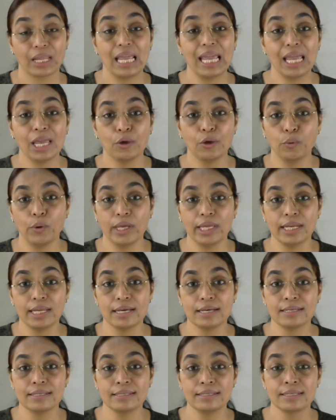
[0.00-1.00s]

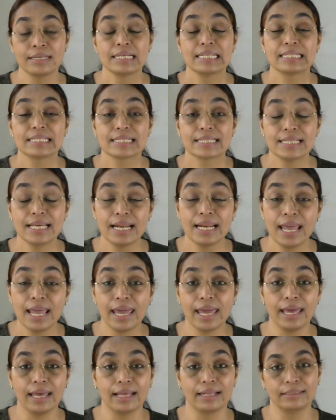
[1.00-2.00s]
Aquarius, their
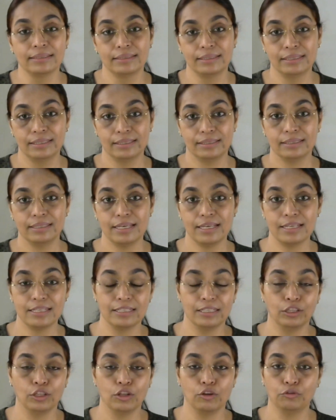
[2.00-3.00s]
health is
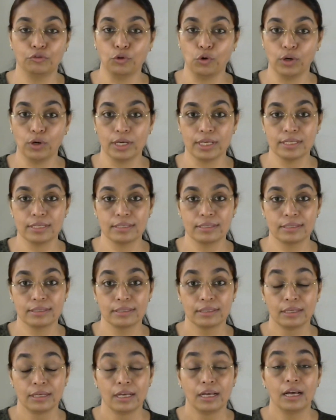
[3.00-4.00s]
in the focus.
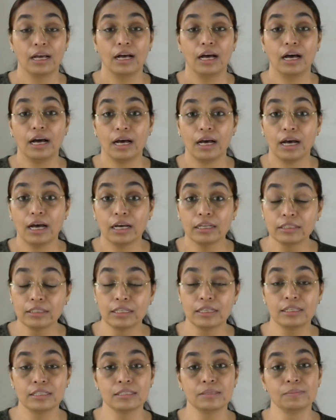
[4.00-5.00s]

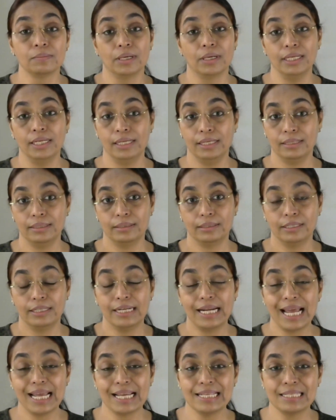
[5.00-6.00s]
Others' money,
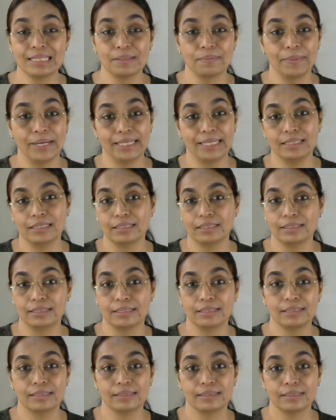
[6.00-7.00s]
tax
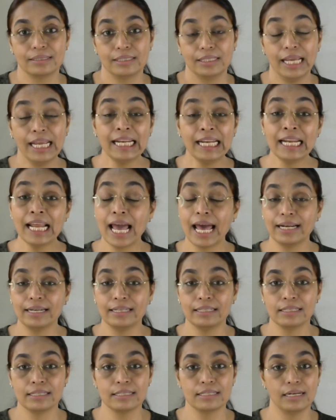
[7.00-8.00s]
matters,
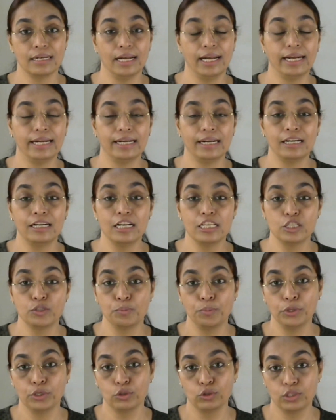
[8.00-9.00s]
inheritance related
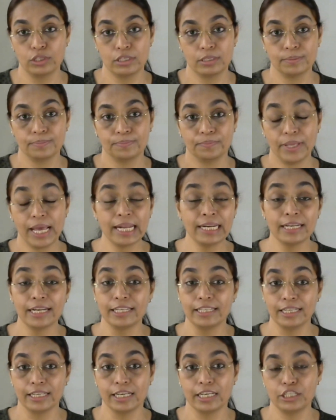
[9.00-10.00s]
disputes, and
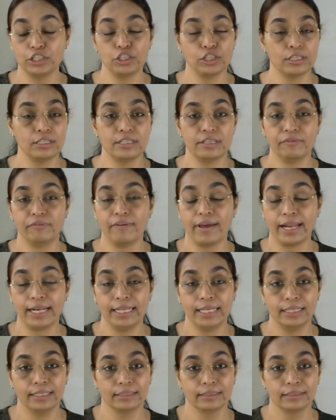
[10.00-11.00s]
litigations, if
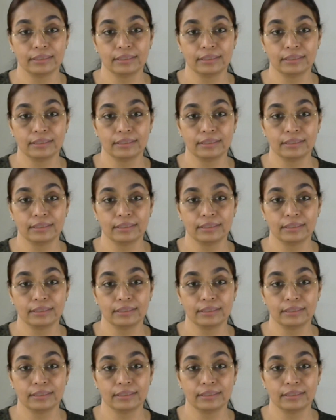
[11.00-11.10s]
any.